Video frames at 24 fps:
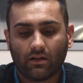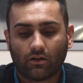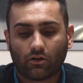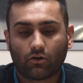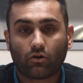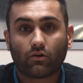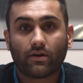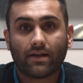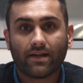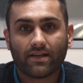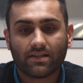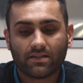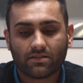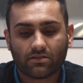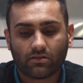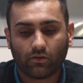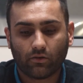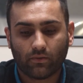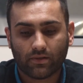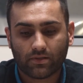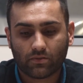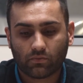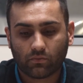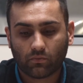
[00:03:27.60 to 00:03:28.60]
Chris,
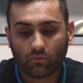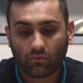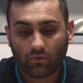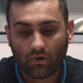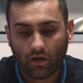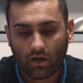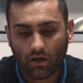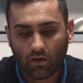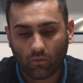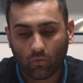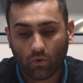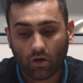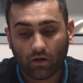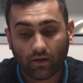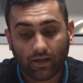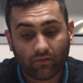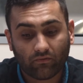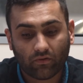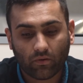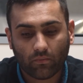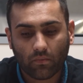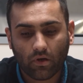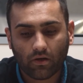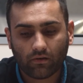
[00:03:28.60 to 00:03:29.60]
who is
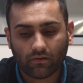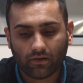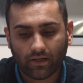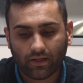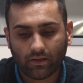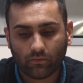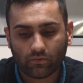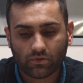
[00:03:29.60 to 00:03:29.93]
working remotely,